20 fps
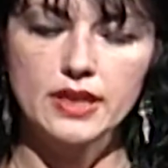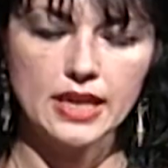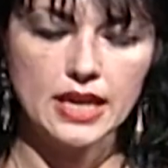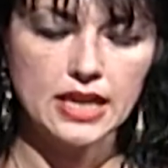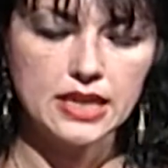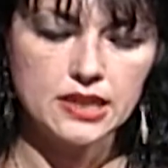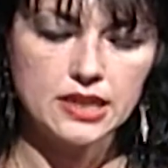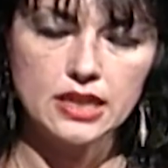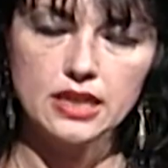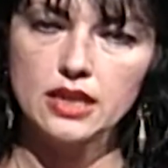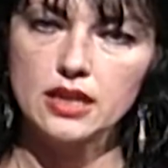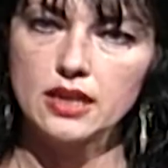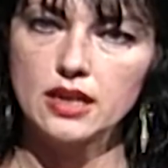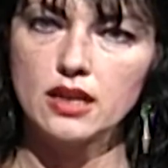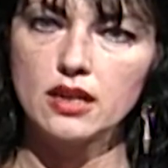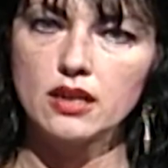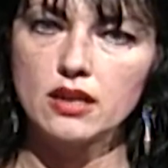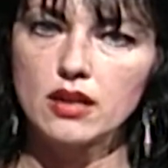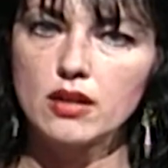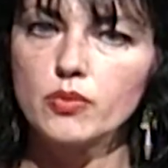they did
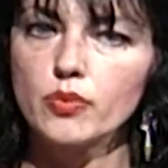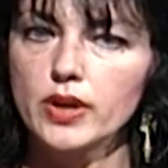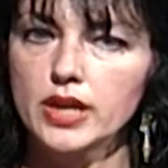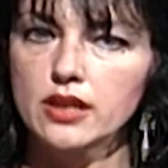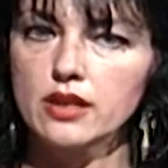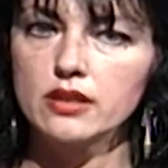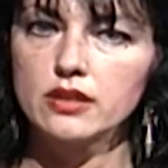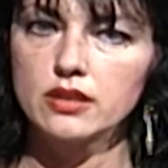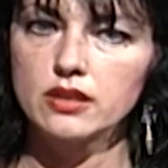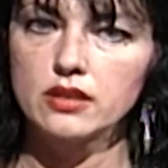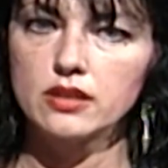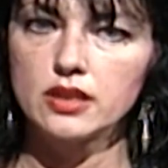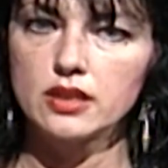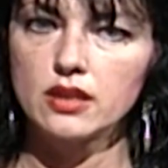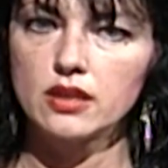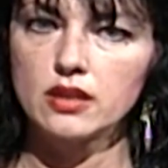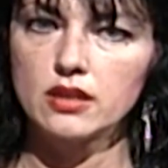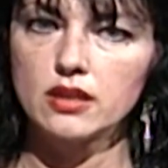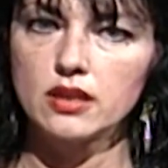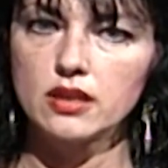a record,
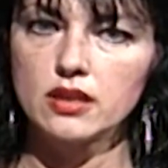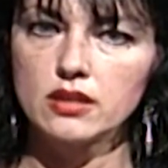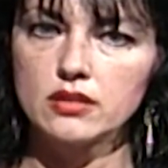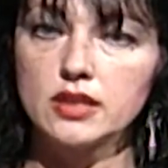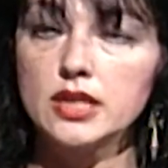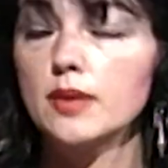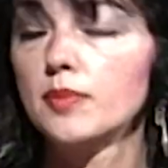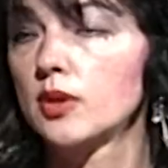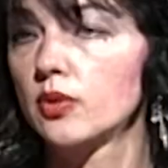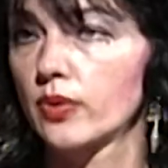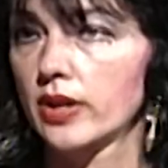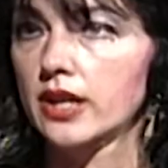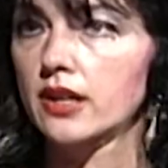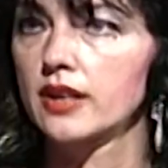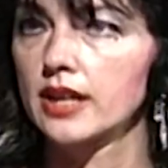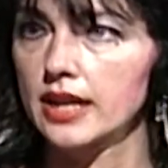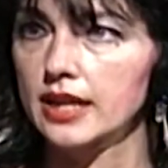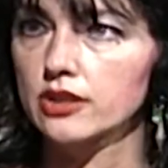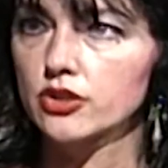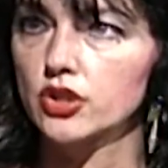a double
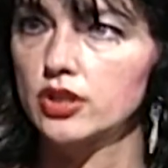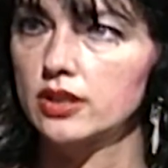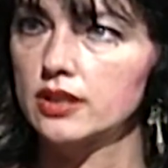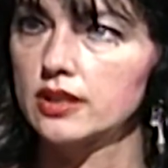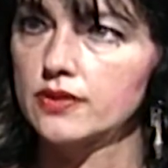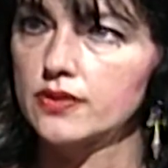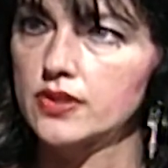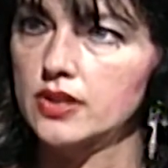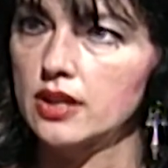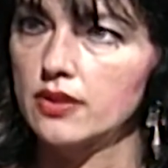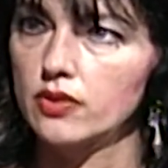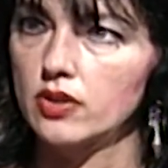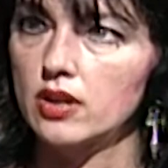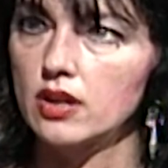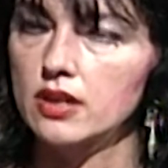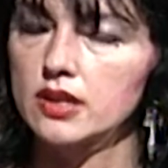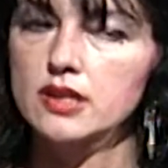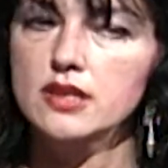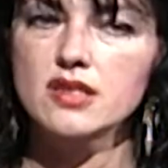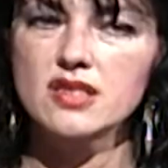record actually. Oh, really? Several
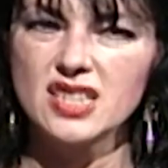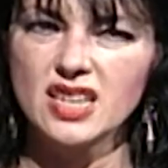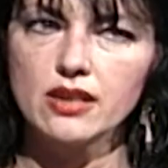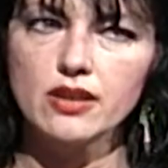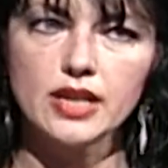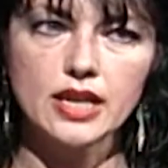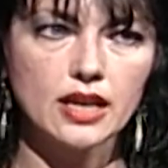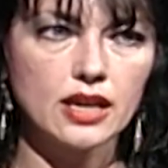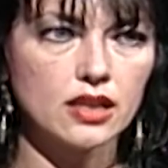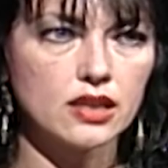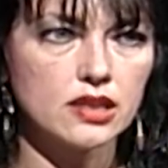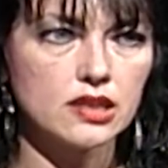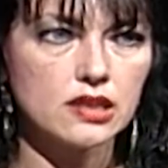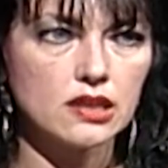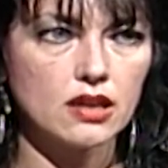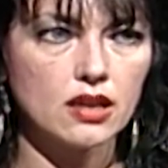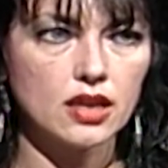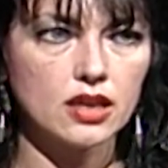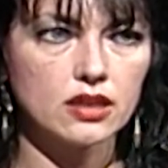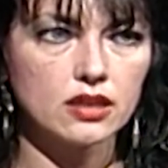artists. Terry Allen's
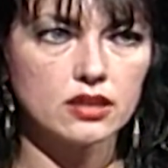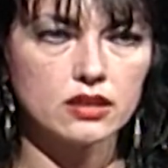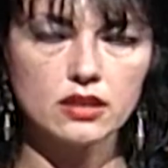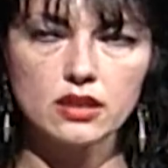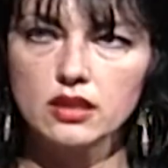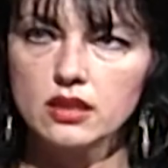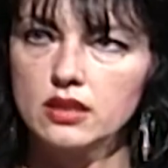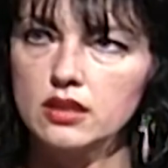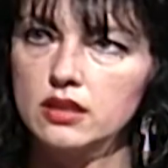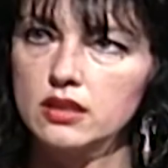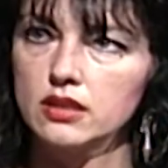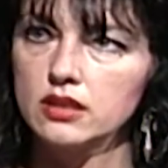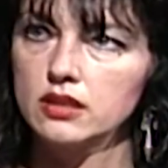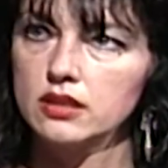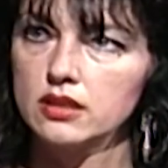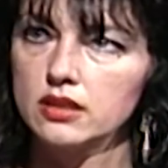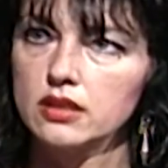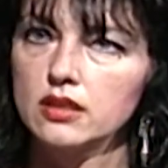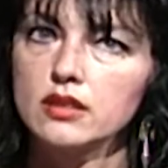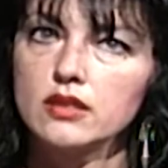on it. Um, mm -hmm.
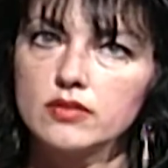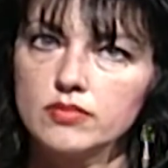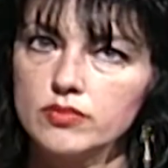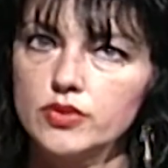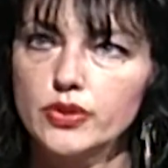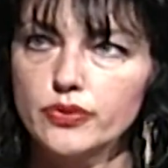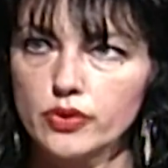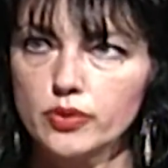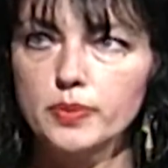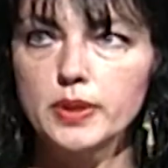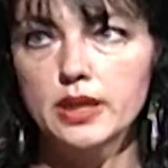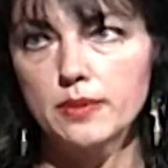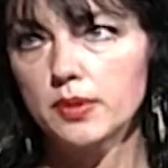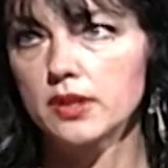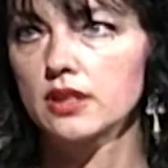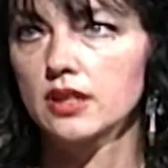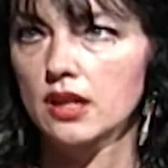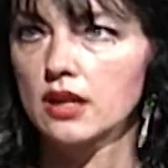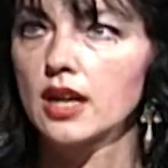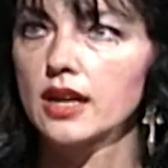Different people,
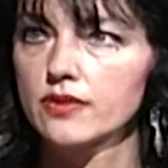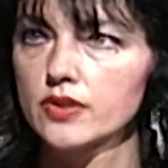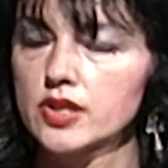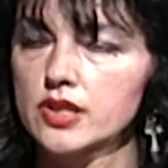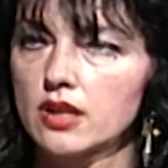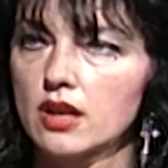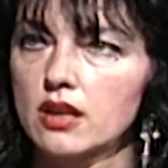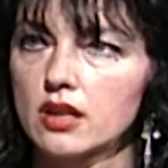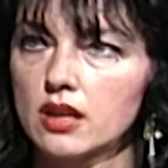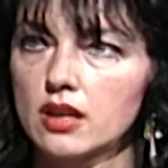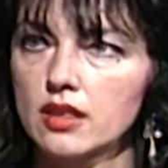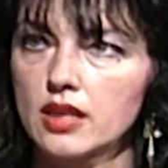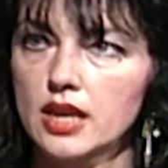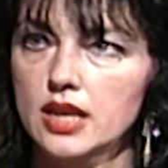and I have a song on